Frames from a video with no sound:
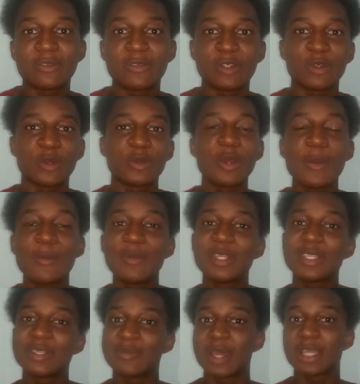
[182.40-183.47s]
video,
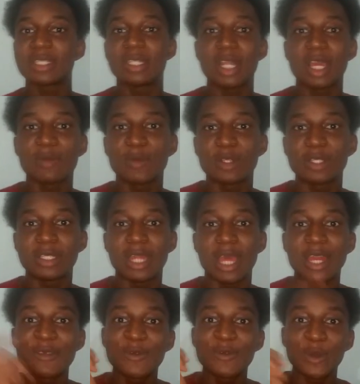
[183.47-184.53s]
please smash the like button,
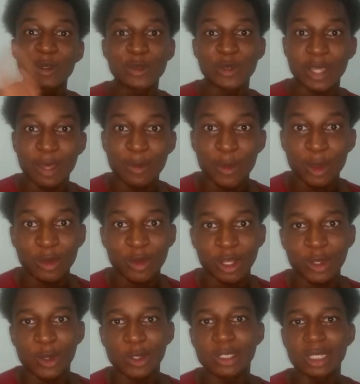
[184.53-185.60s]
and if you want to get more great
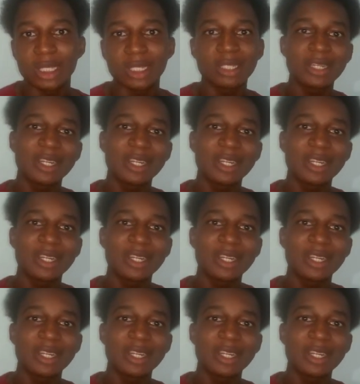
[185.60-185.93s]
content,